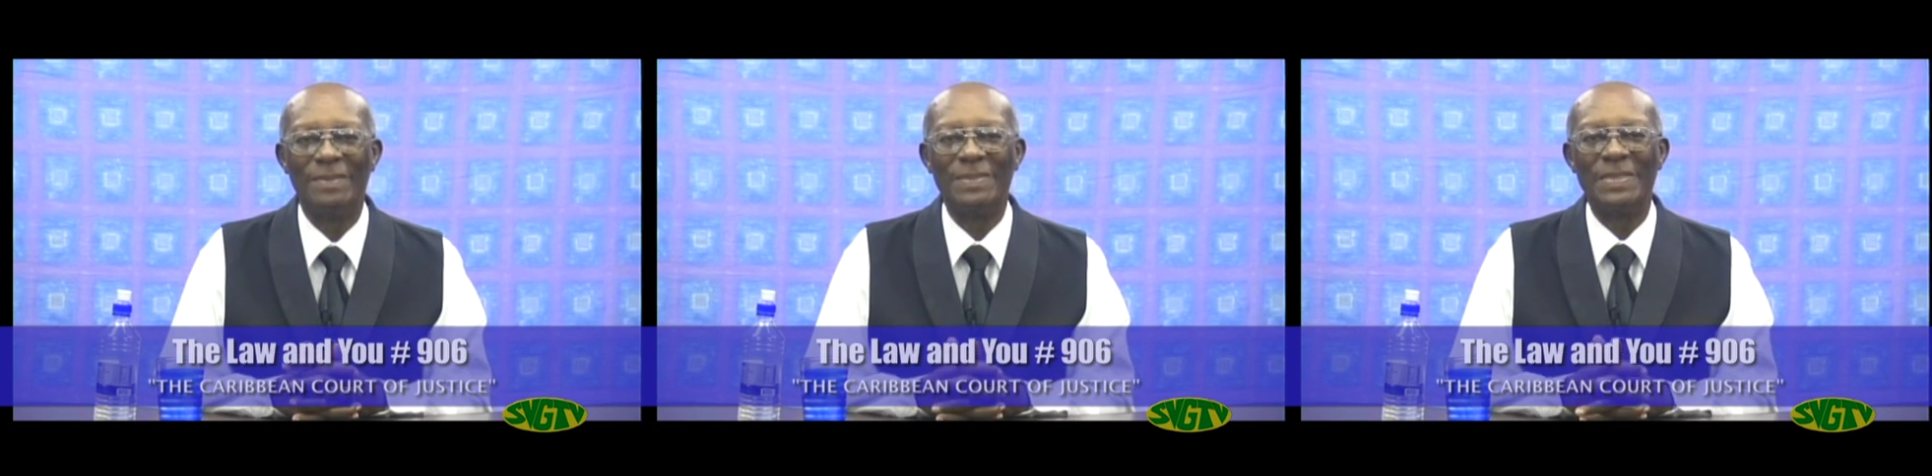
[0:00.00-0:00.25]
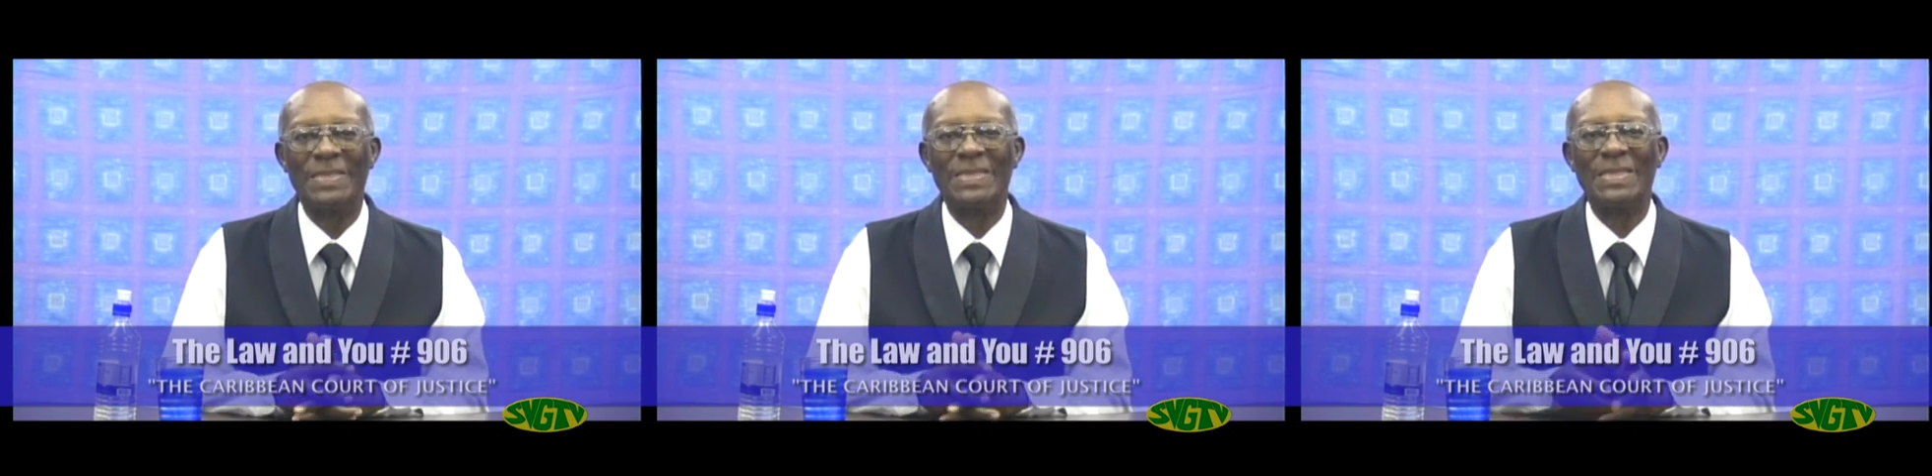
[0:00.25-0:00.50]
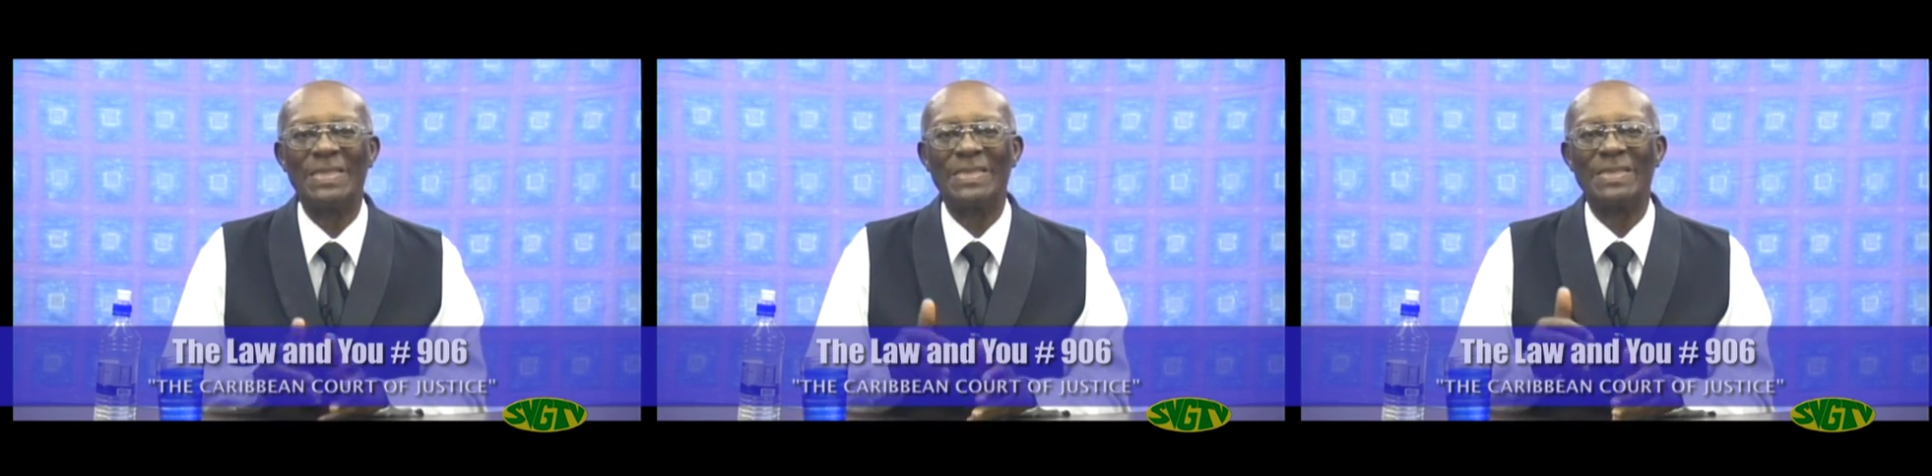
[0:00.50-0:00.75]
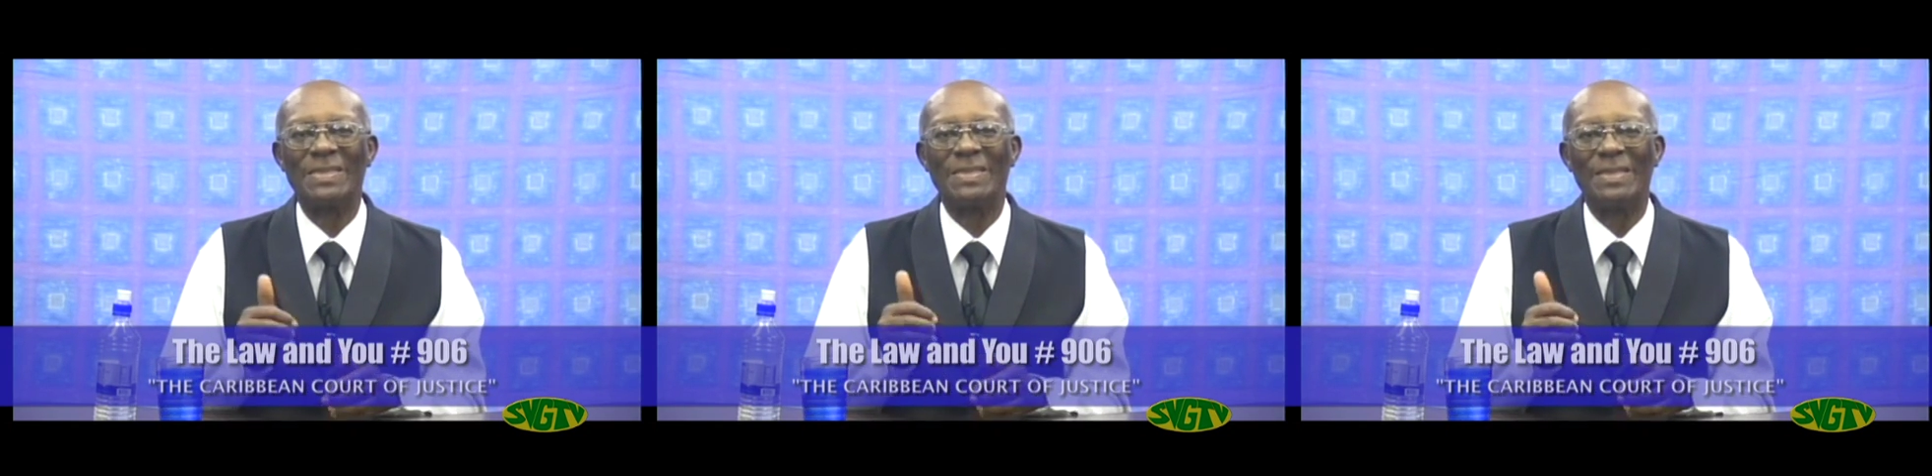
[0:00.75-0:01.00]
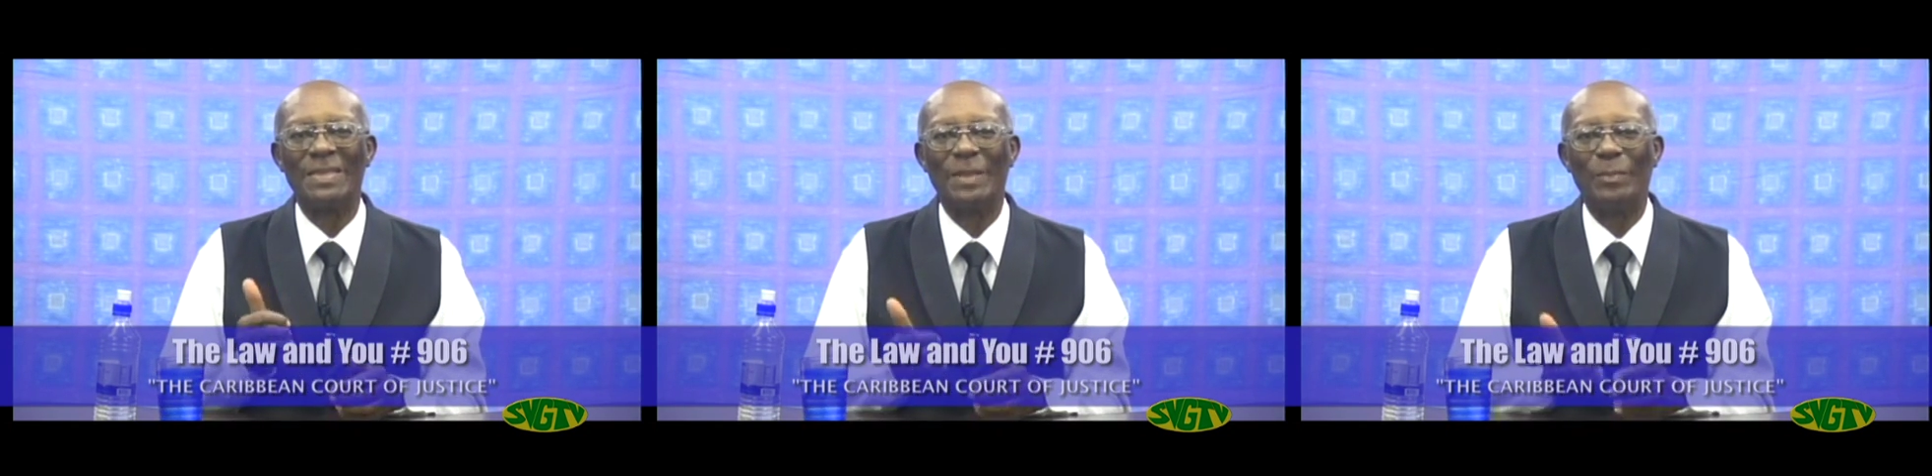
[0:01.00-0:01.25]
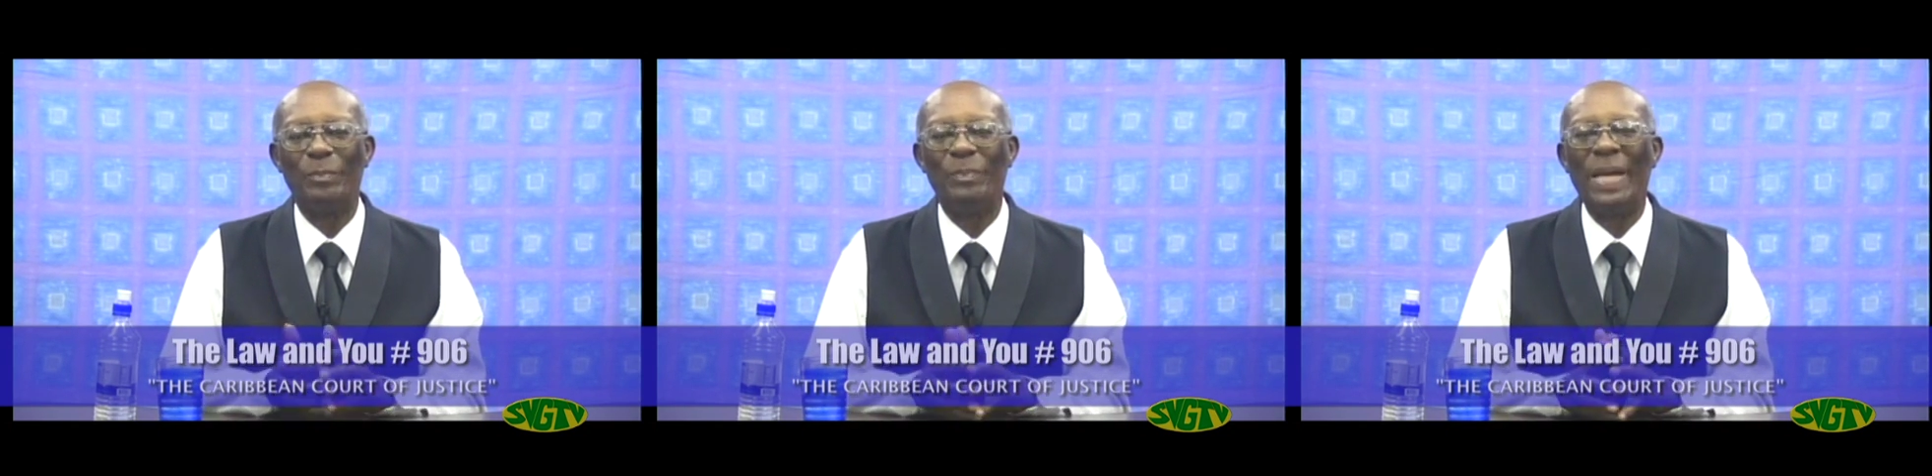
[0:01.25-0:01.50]
Justice
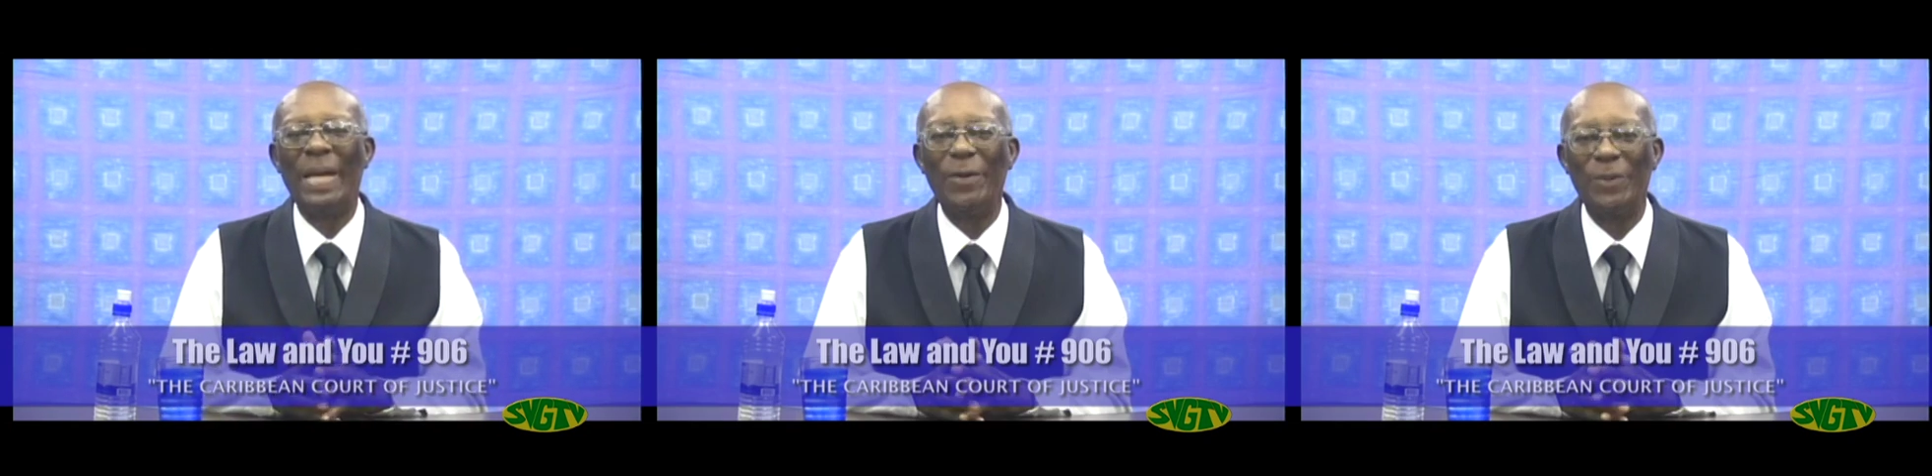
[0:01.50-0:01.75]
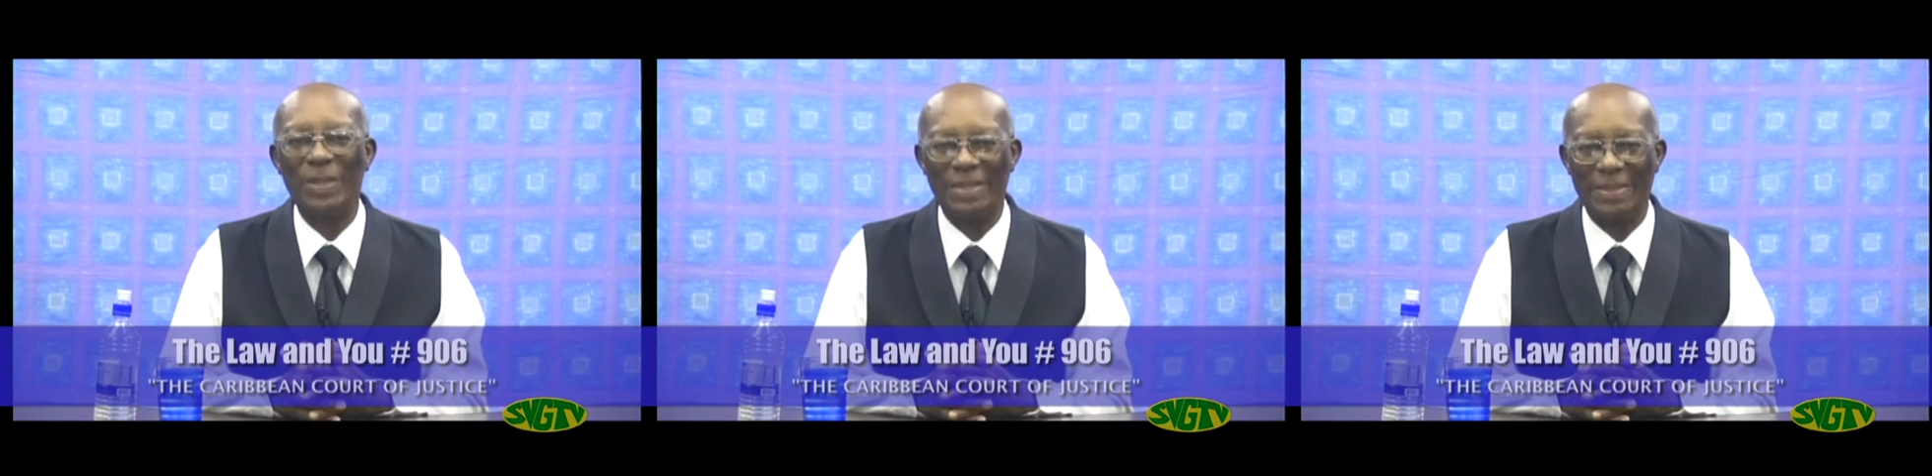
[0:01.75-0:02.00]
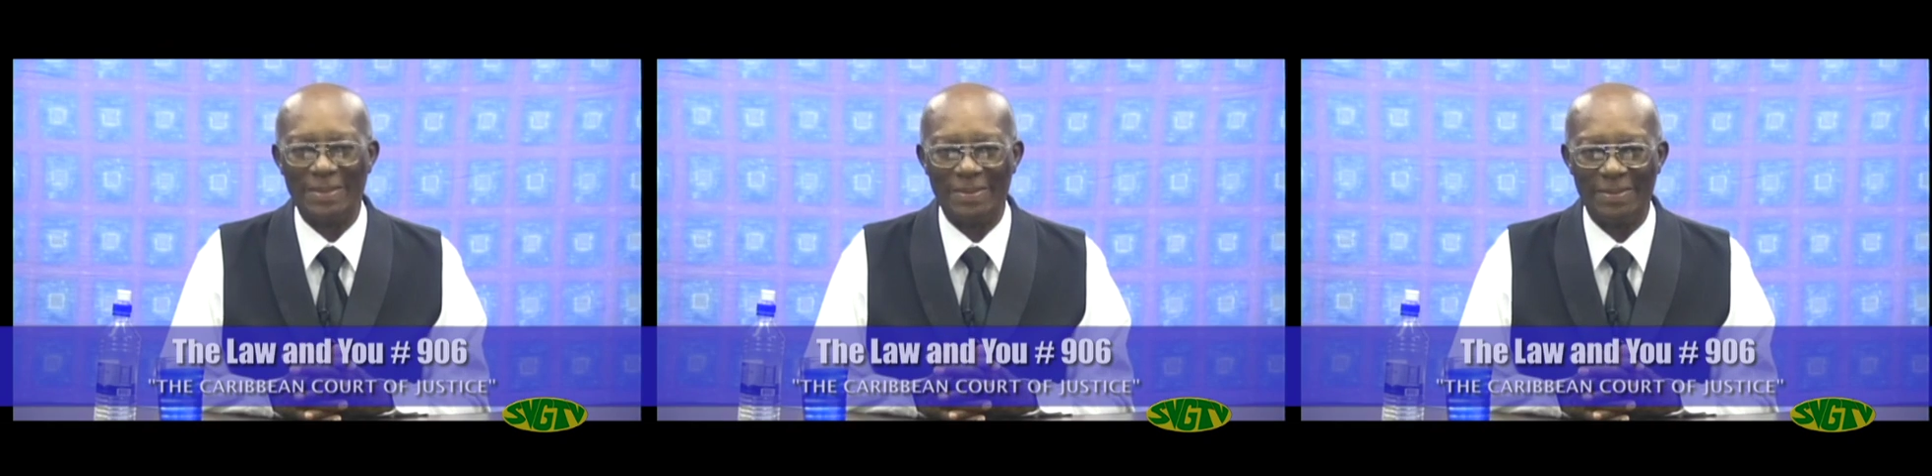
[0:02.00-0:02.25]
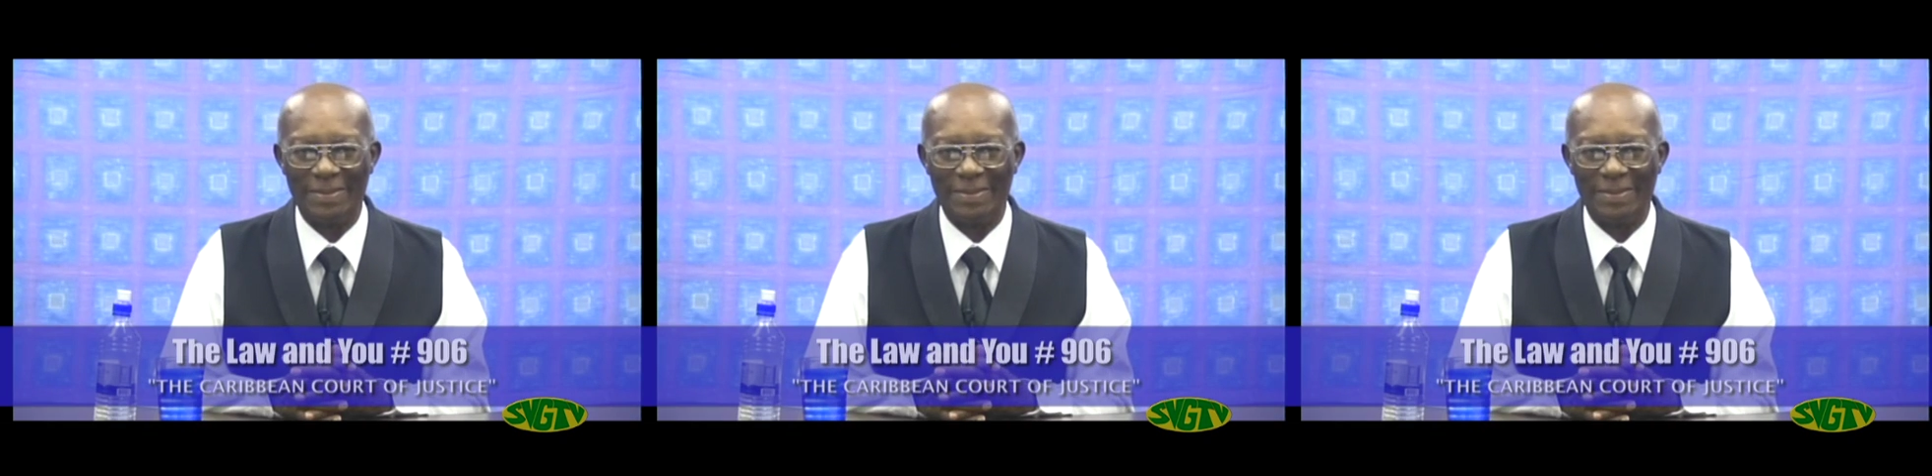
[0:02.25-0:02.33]
Byron